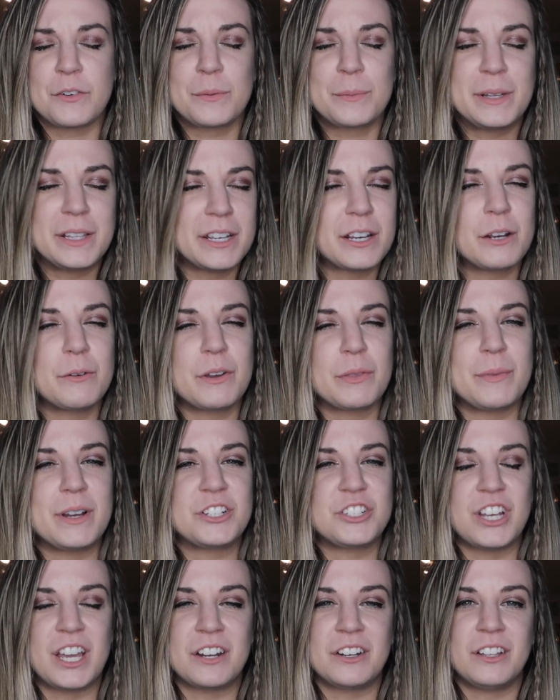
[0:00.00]
If you're familiar with
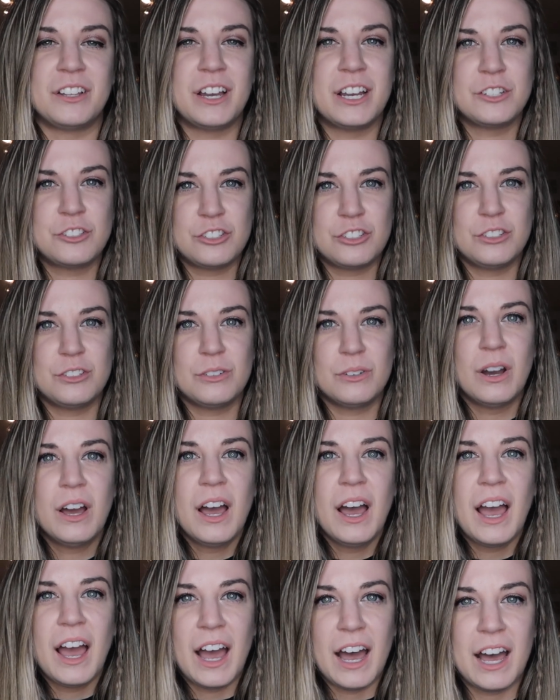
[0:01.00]
my channel, I do
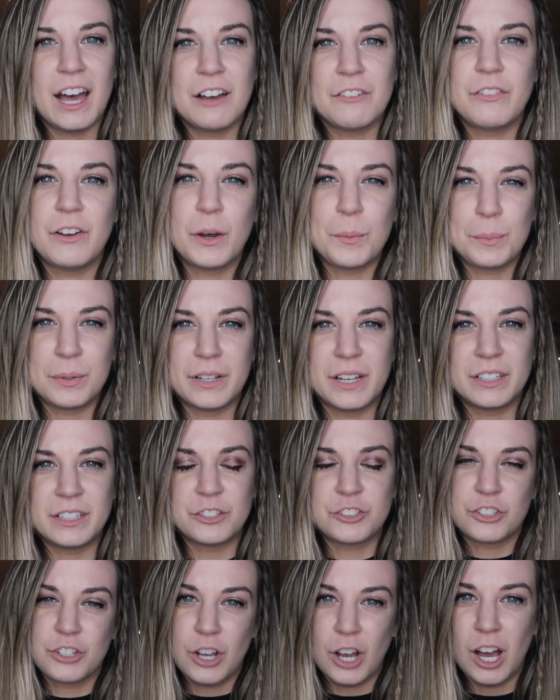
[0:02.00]
have a
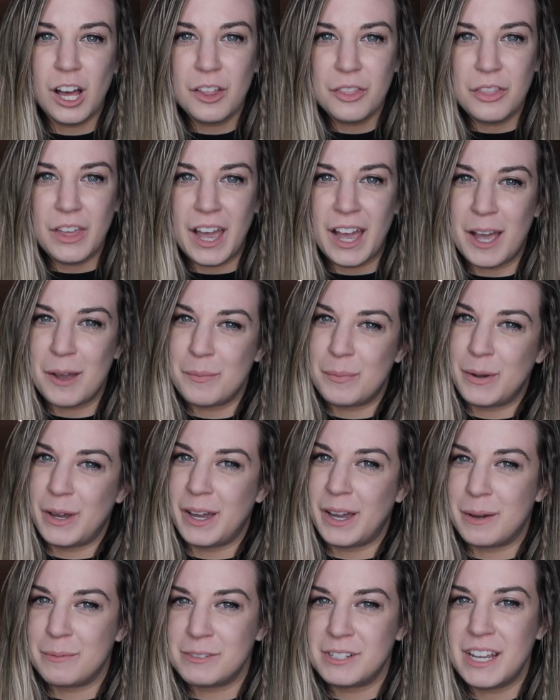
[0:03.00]
playlist called that,
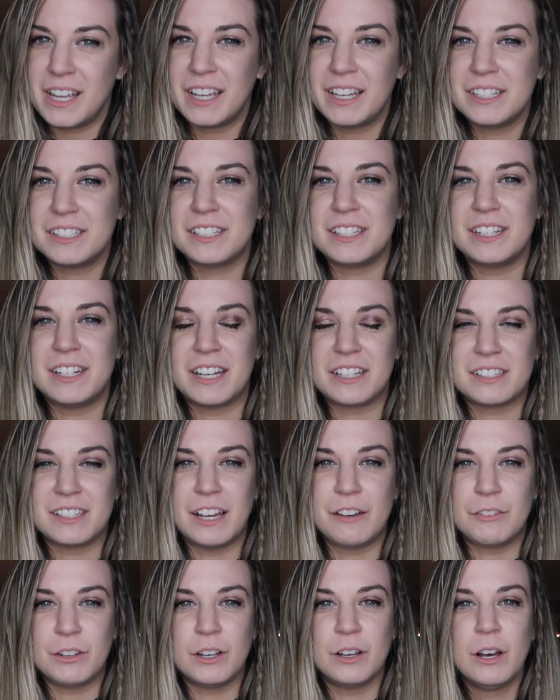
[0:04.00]
but I'm taking it to the
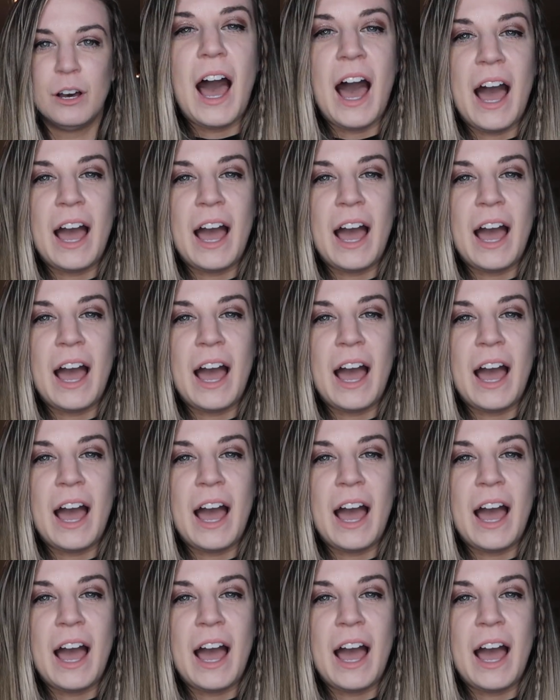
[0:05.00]
next level.